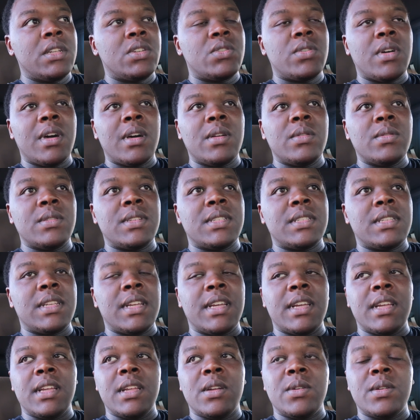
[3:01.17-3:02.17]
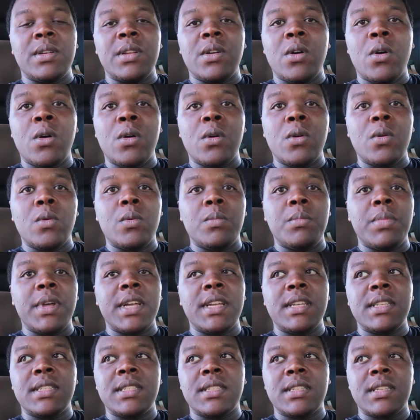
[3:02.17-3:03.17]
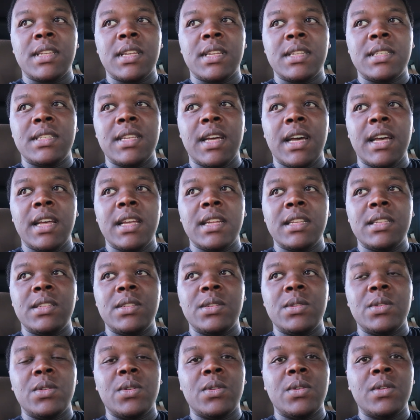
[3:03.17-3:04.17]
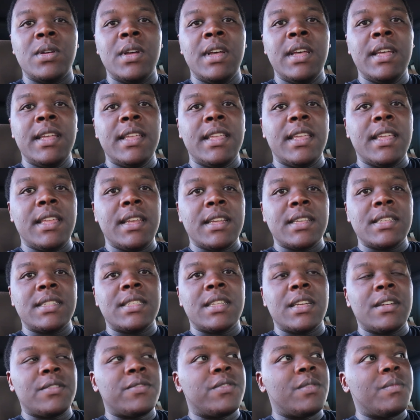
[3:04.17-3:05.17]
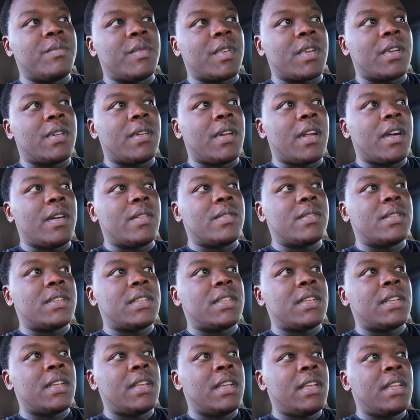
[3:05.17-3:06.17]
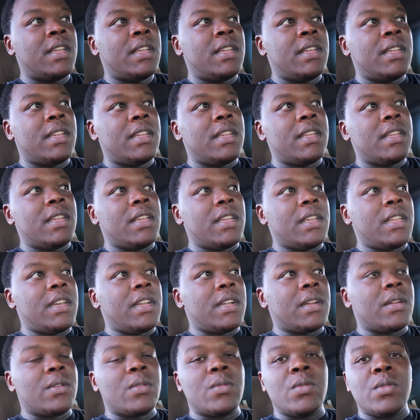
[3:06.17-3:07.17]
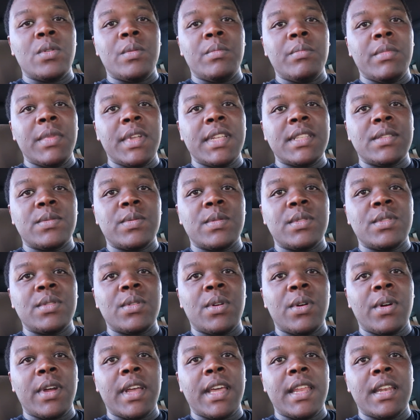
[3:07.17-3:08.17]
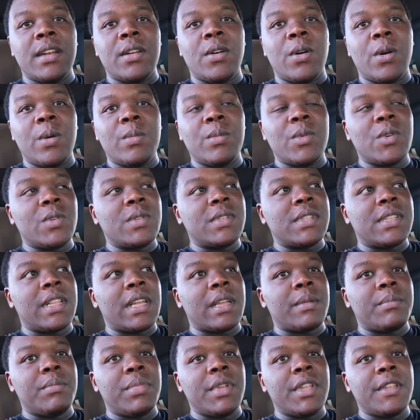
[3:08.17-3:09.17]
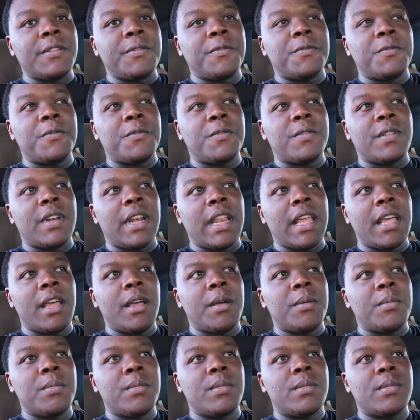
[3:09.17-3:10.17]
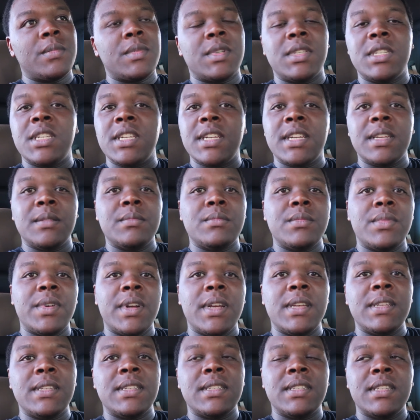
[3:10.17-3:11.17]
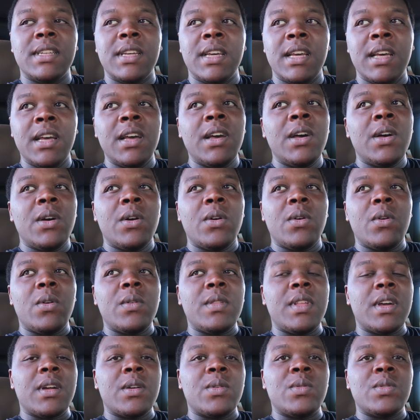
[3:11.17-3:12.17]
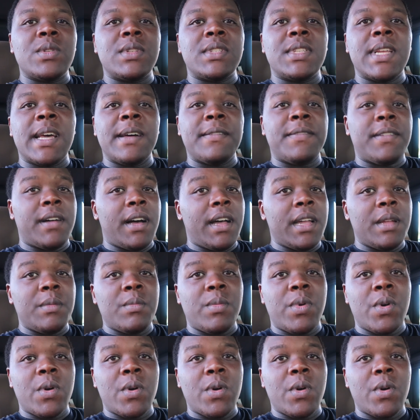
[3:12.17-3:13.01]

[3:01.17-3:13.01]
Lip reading: Try to stay on a whole based diet, you know, eating stuff from the ground, eating good meat with no added hormones like beef, lamb, chicken breast, all that good stuff, high in